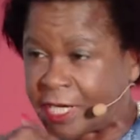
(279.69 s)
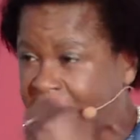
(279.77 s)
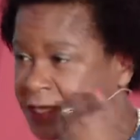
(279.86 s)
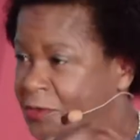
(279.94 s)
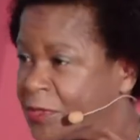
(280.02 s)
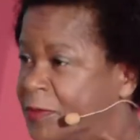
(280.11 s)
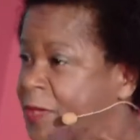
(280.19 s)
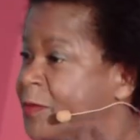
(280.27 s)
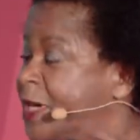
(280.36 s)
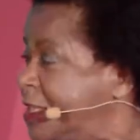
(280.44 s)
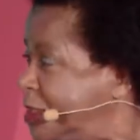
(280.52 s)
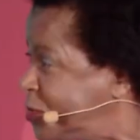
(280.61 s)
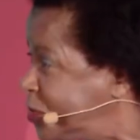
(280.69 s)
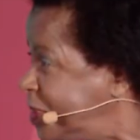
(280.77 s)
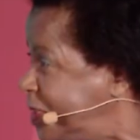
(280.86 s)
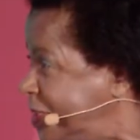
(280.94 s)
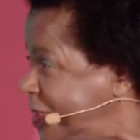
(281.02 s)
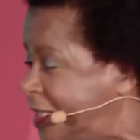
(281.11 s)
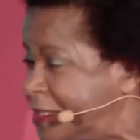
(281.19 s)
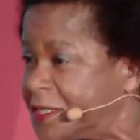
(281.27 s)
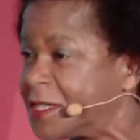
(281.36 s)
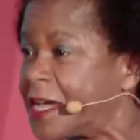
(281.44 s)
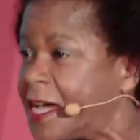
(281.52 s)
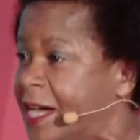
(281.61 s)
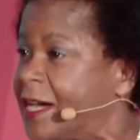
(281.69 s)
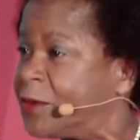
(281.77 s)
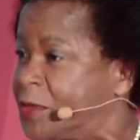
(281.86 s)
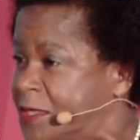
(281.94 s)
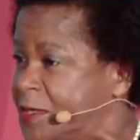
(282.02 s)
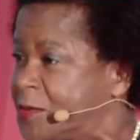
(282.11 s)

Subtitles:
I didn't want my mother to see that I was